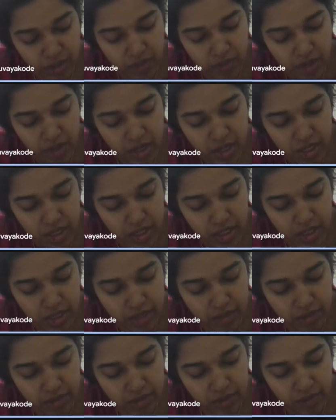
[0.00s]
D1
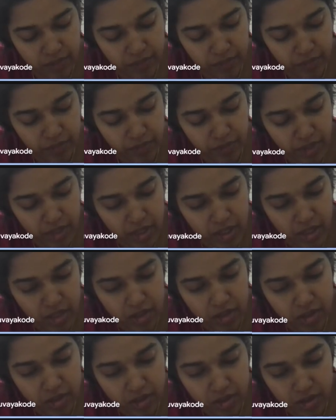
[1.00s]
EDC.
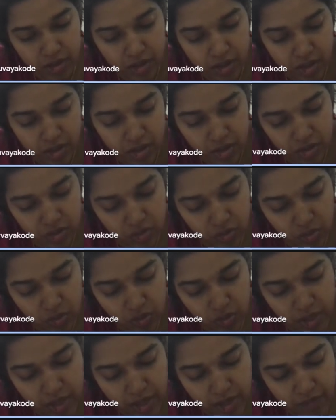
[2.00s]

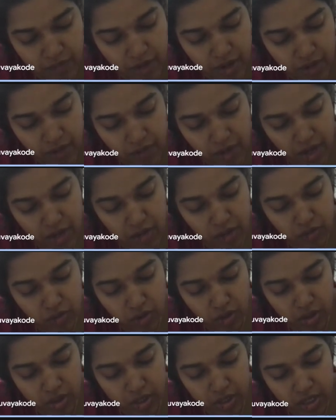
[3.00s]
So K1 value
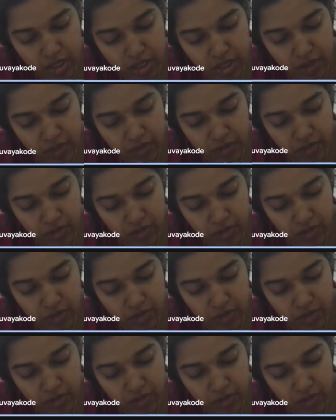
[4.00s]
is already